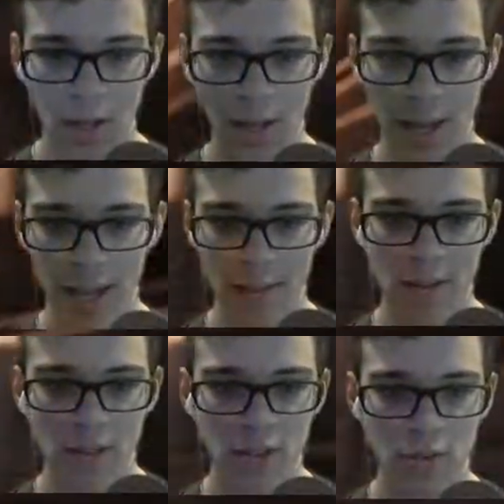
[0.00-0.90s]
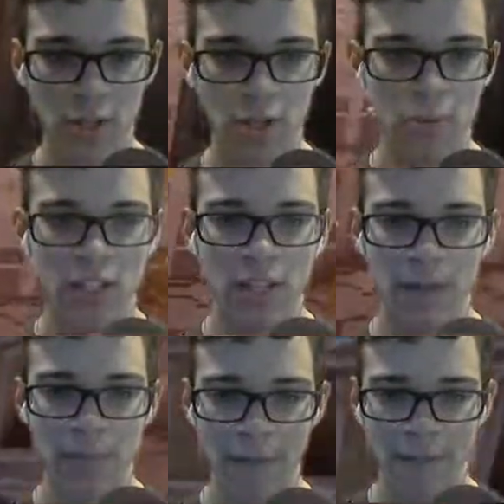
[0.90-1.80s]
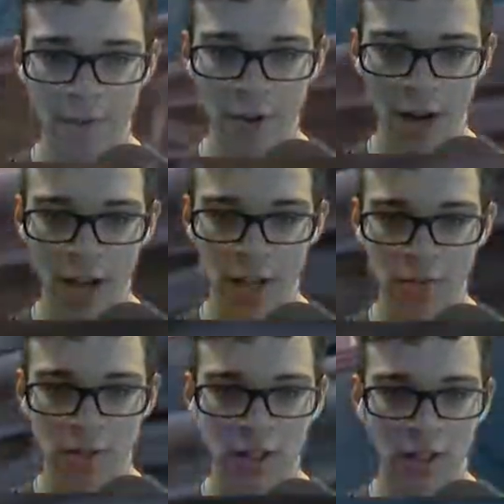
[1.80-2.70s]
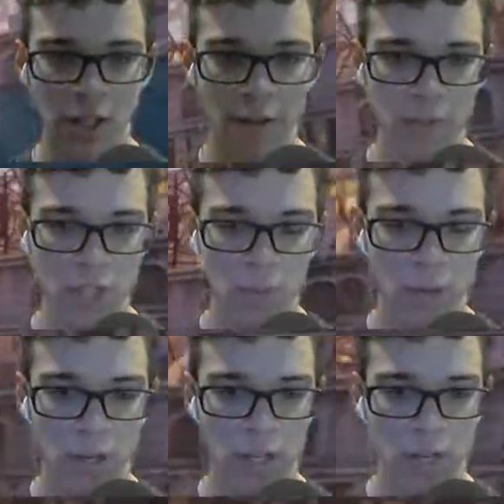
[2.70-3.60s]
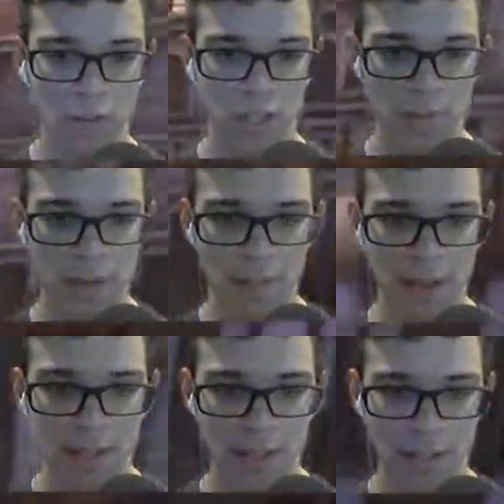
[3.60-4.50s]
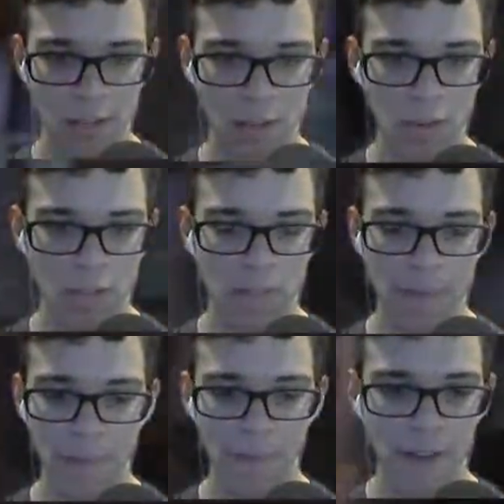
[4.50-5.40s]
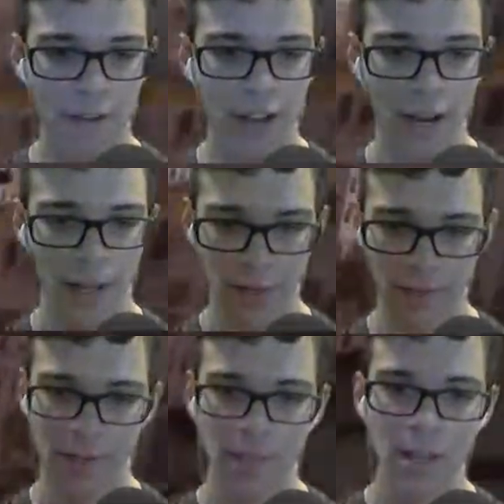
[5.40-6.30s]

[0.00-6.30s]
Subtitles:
Again, this suit used to be my favorite. I used to love this one. It used to be amazing. It used to be my favorite, and I loved it.